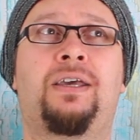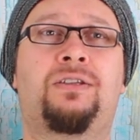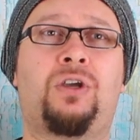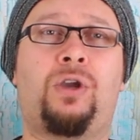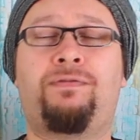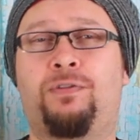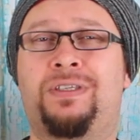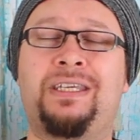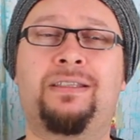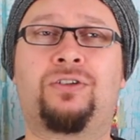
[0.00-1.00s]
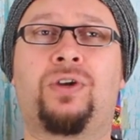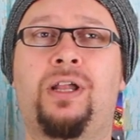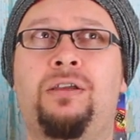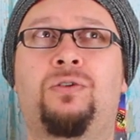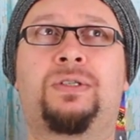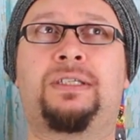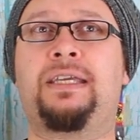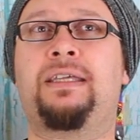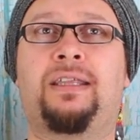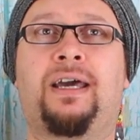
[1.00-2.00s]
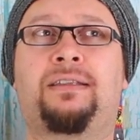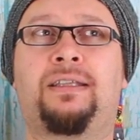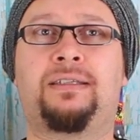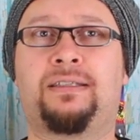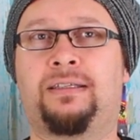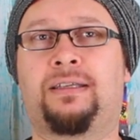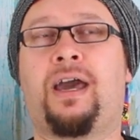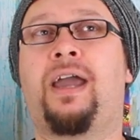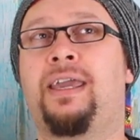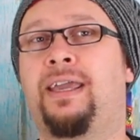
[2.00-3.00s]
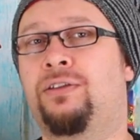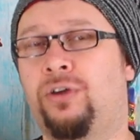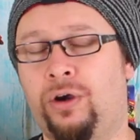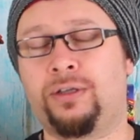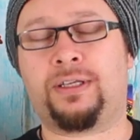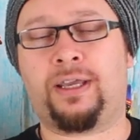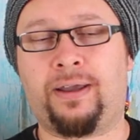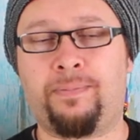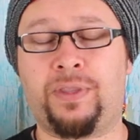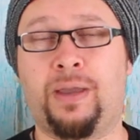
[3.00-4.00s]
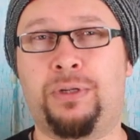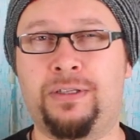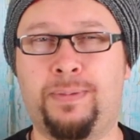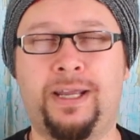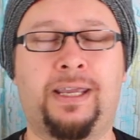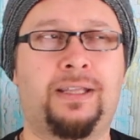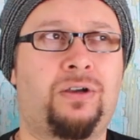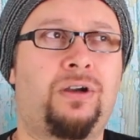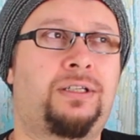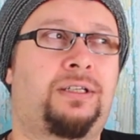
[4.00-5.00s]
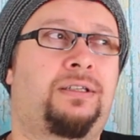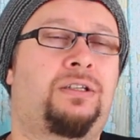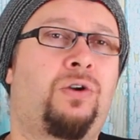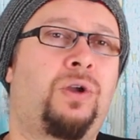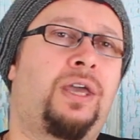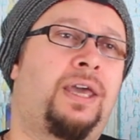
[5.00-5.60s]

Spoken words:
So if you've seen the trailer, you'll see that there's the guy, he gets hurt, the ambulance man, he gets hurt, and so